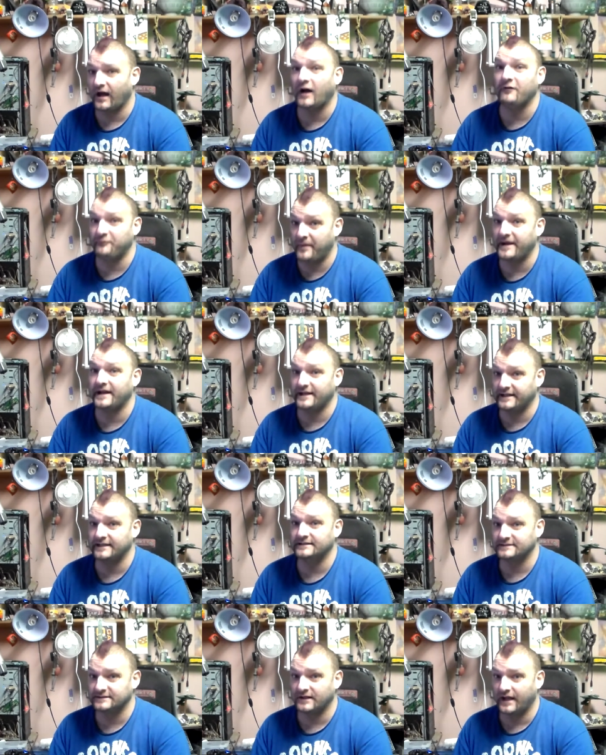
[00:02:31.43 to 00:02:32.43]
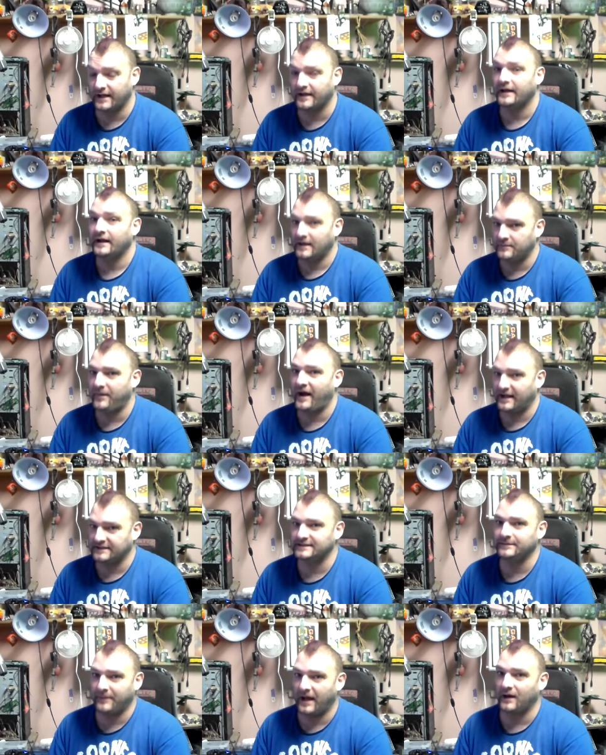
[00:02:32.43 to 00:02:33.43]
I've been in the inside of
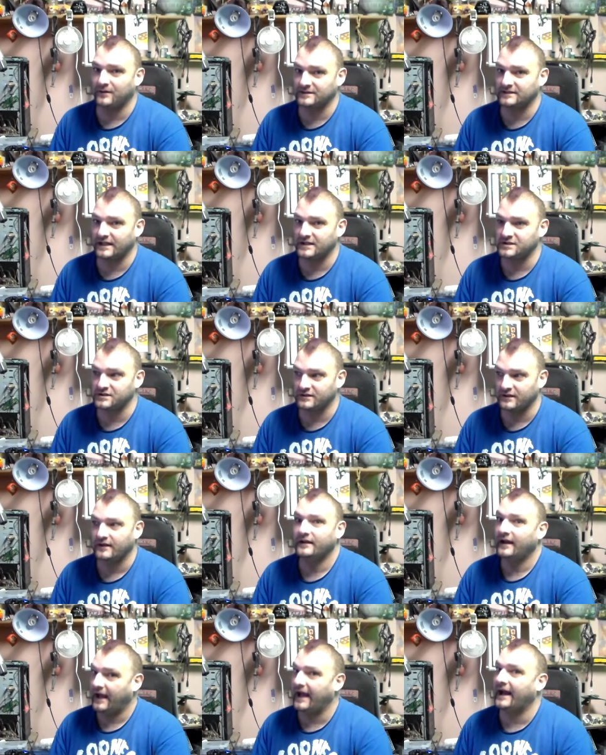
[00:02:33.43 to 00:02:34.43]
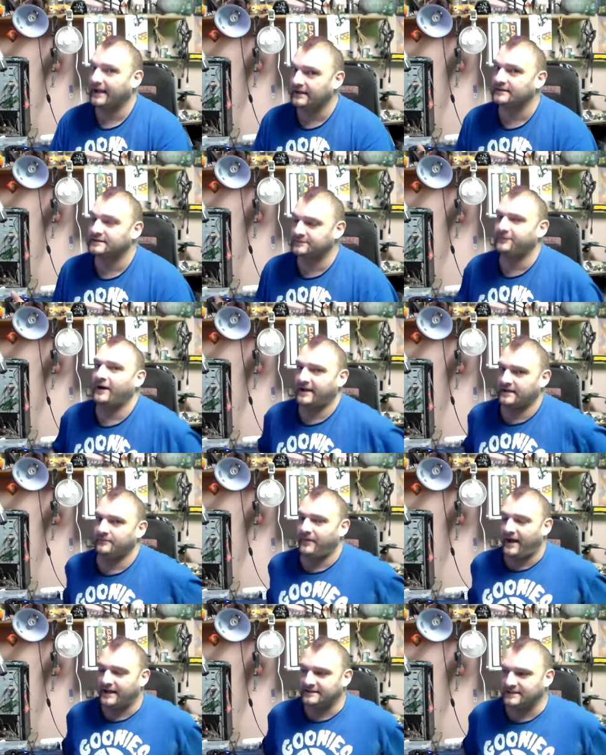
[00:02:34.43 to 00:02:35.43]
Battersea Power Station, and it's fucking
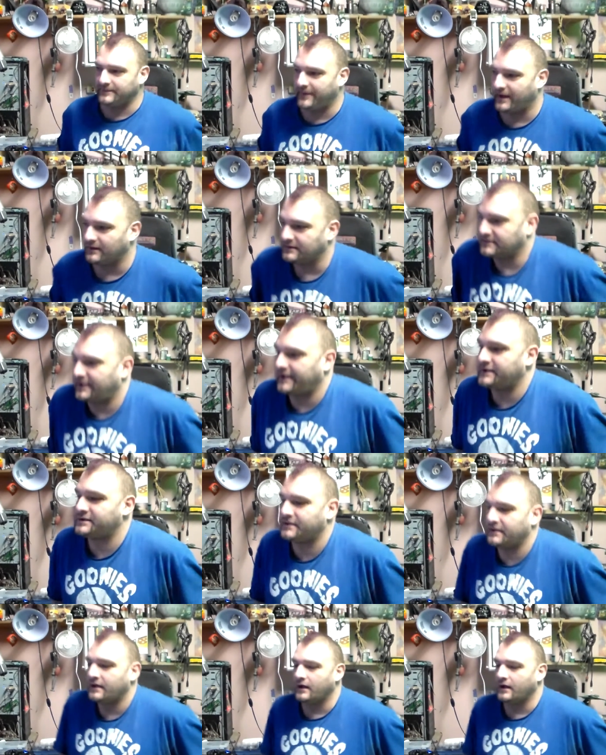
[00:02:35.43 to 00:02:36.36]
Battersea Power Station.